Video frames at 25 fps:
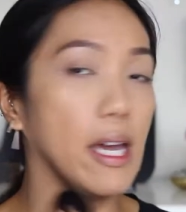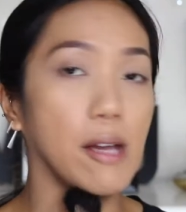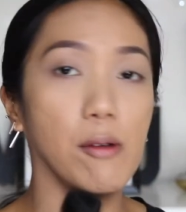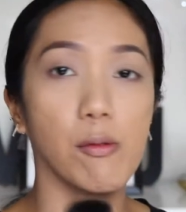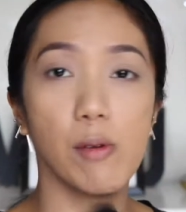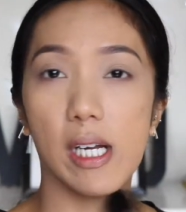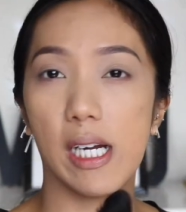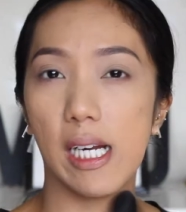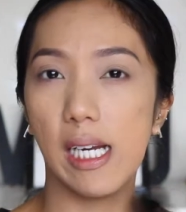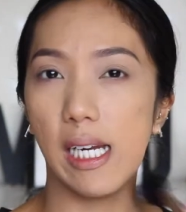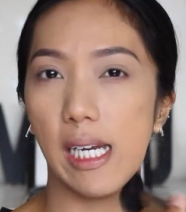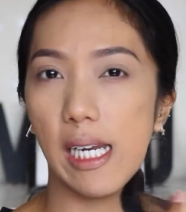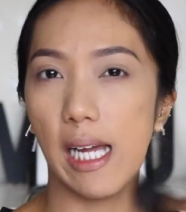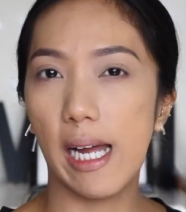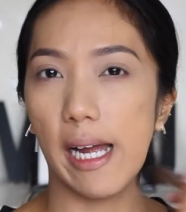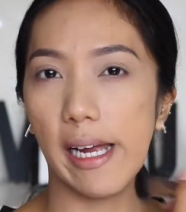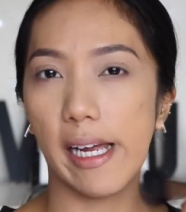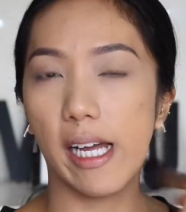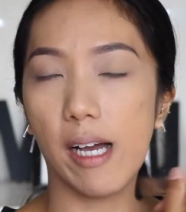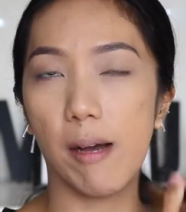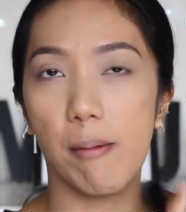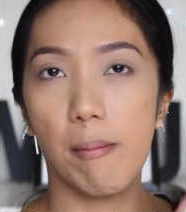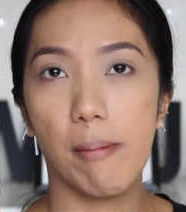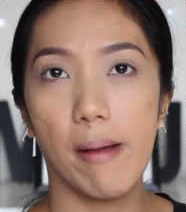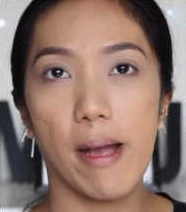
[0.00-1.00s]
And what I
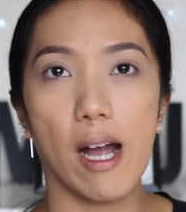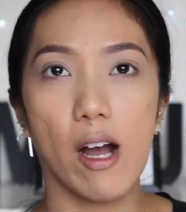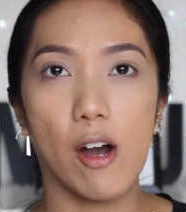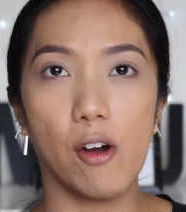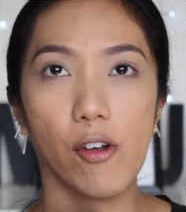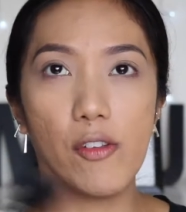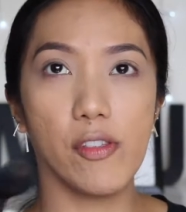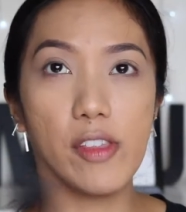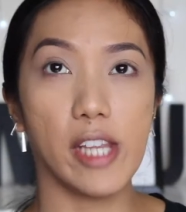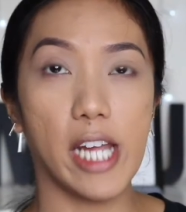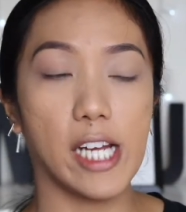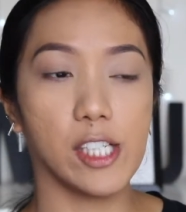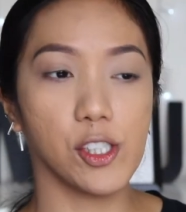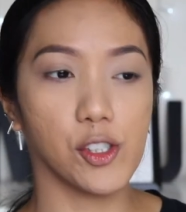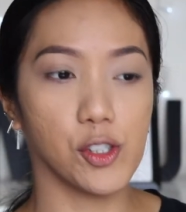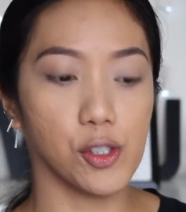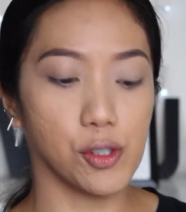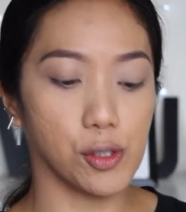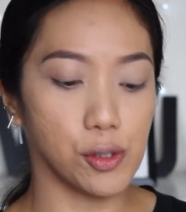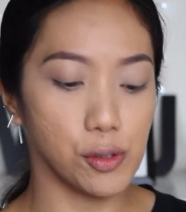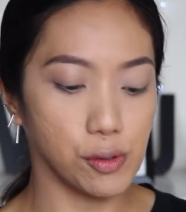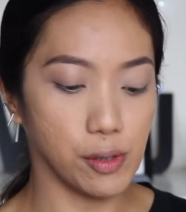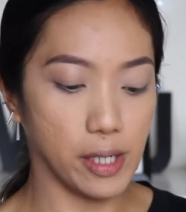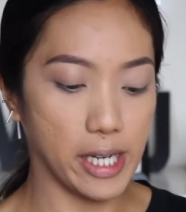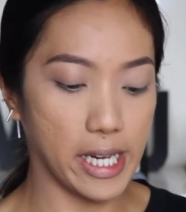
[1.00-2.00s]
like about
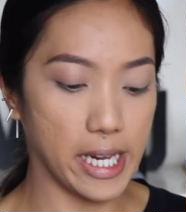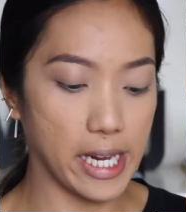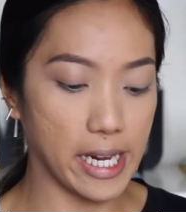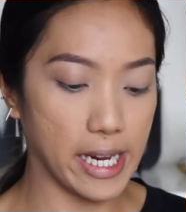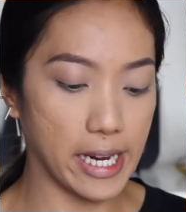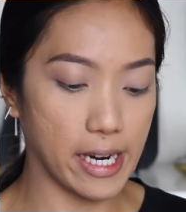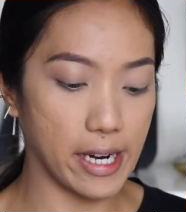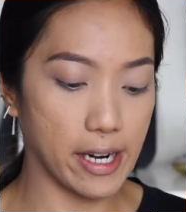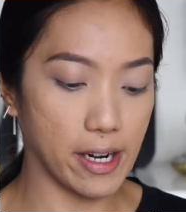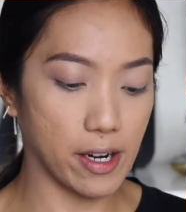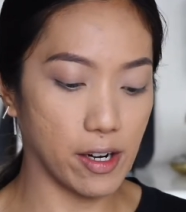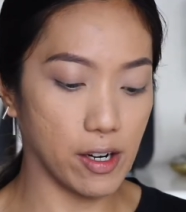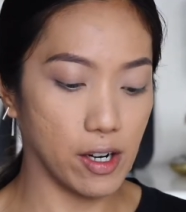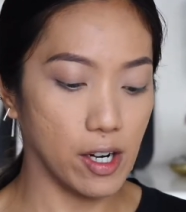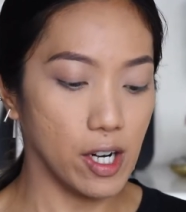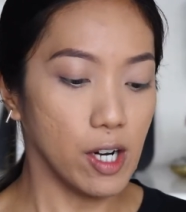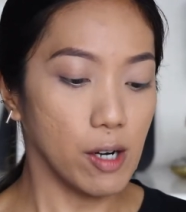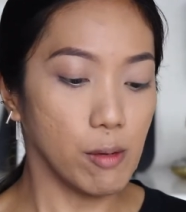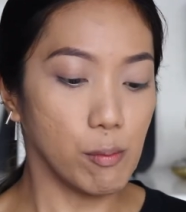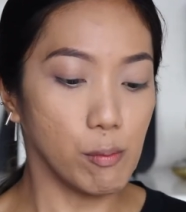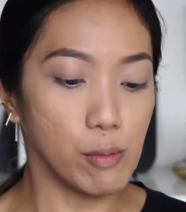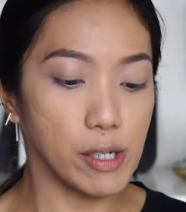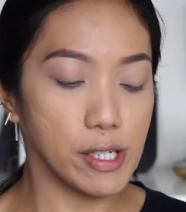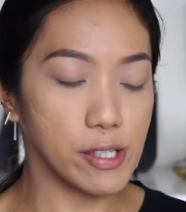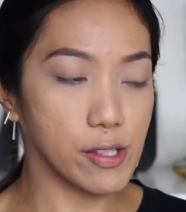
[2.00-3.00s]
natural hair
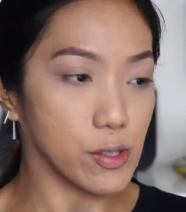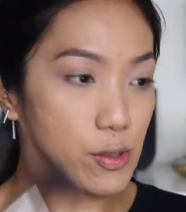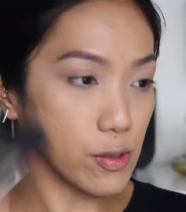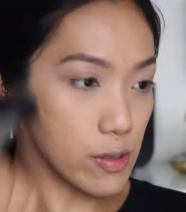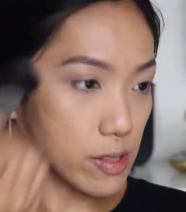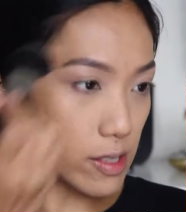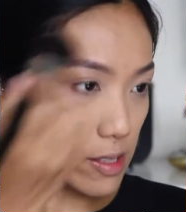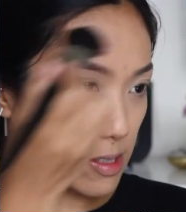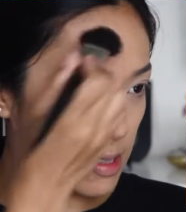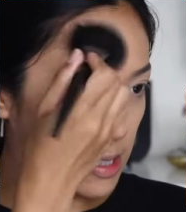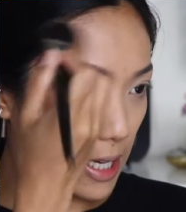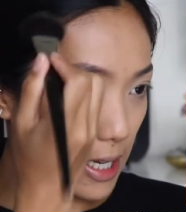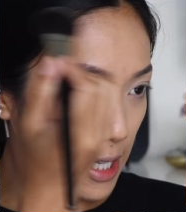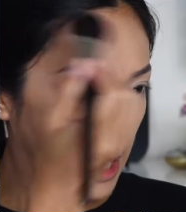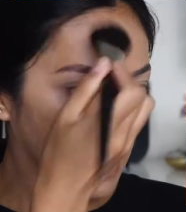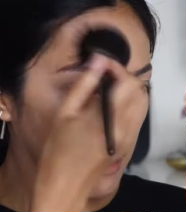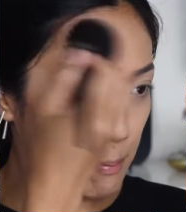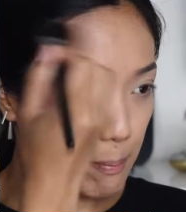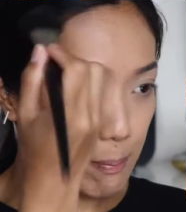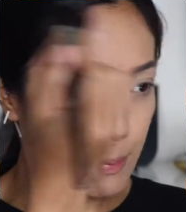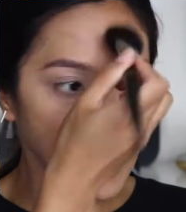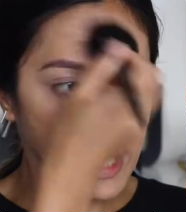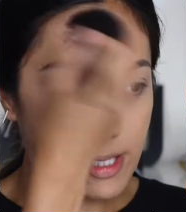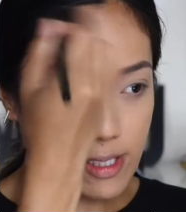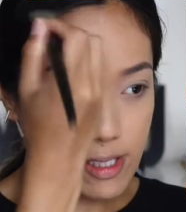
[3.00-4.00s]
bristles is that
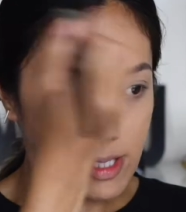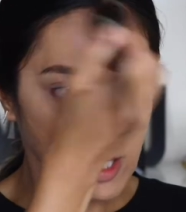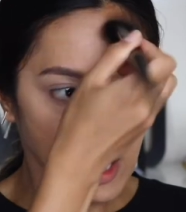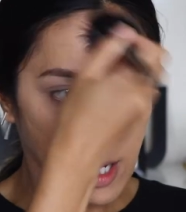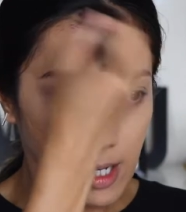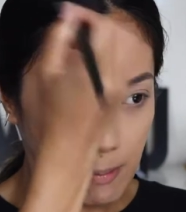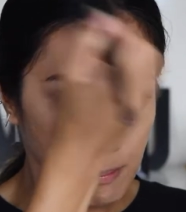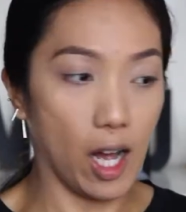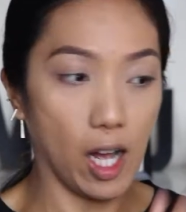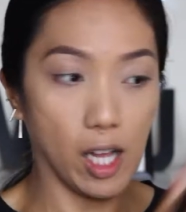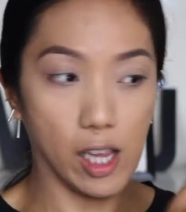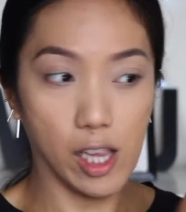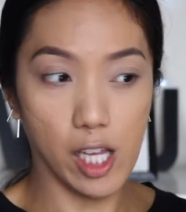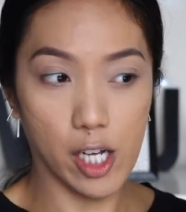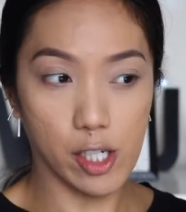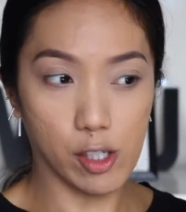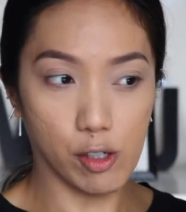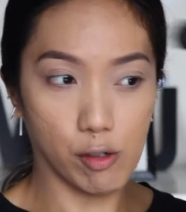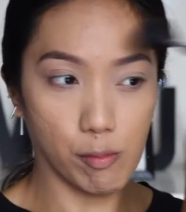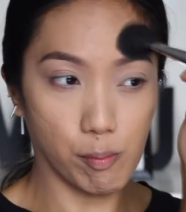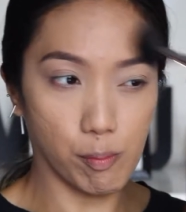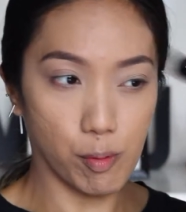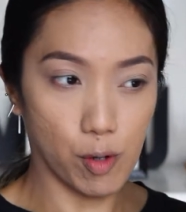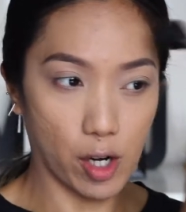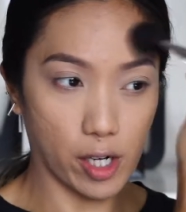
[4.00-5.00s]
it picks up a lot
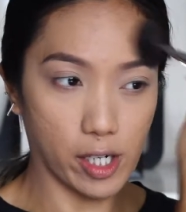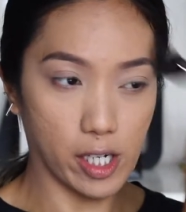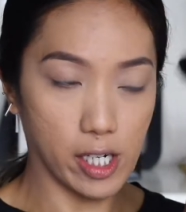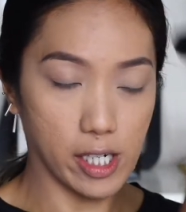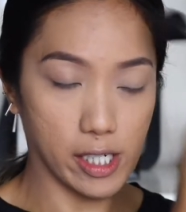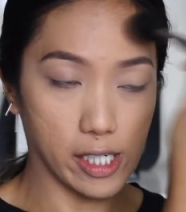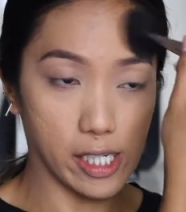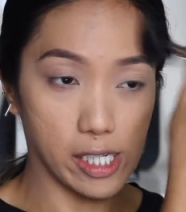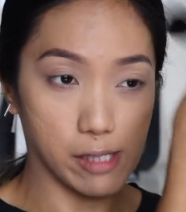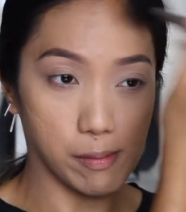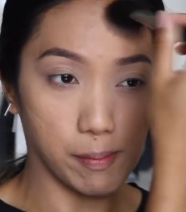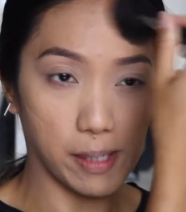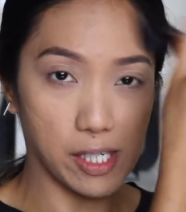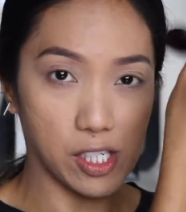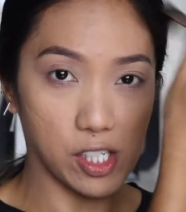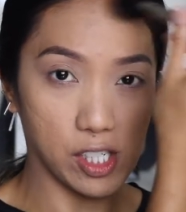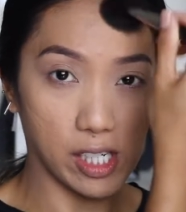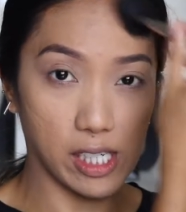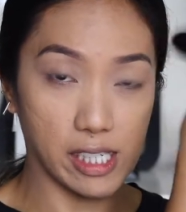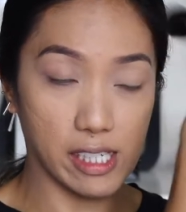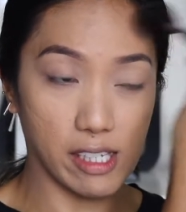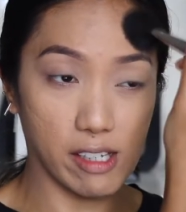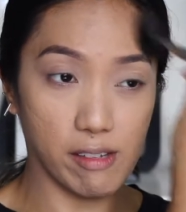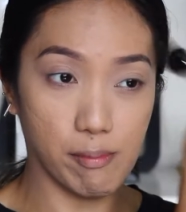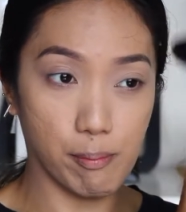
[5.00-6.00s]
of product,
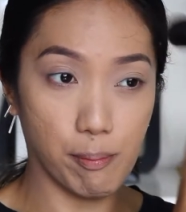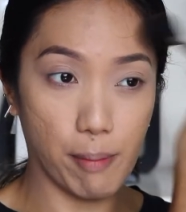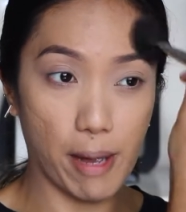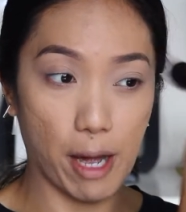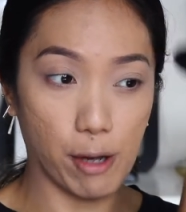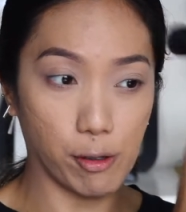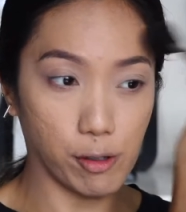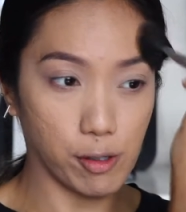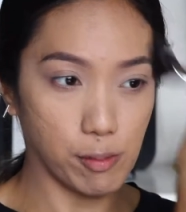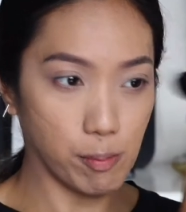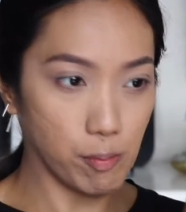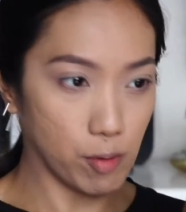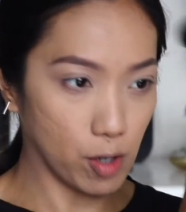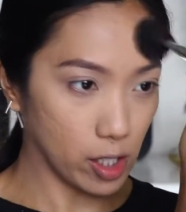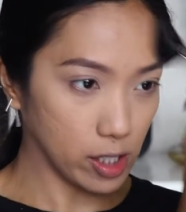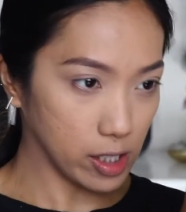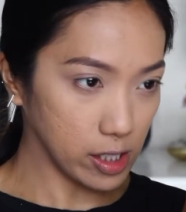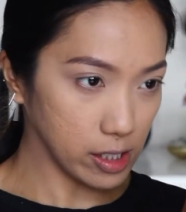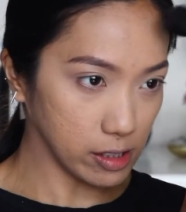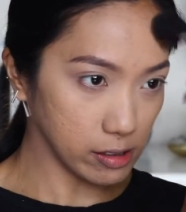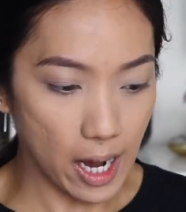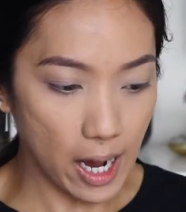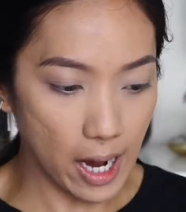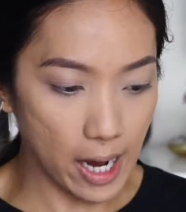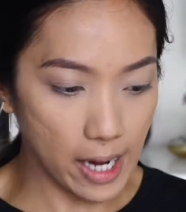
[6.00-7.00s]
especially powder product.